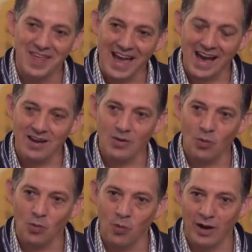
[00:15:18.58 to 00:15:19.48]
that
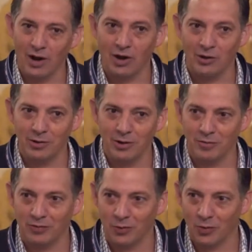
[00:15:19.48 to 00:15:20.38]
what
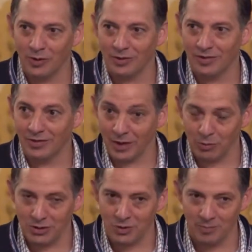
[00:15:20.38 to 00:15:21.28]
104, is that
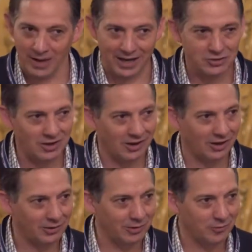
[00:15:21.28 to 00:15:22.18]
what you imagine
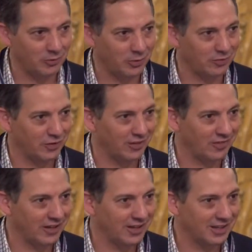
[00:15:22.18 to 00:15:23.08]
104 feeling
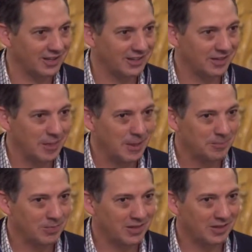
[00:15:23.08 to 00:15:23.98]
like?
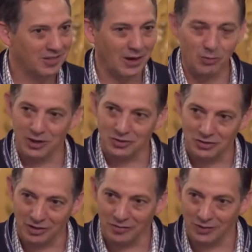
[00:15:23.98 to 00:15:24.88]
Is that what it
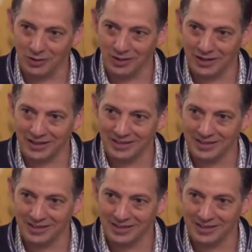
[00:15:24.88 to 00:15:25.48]
should feel like?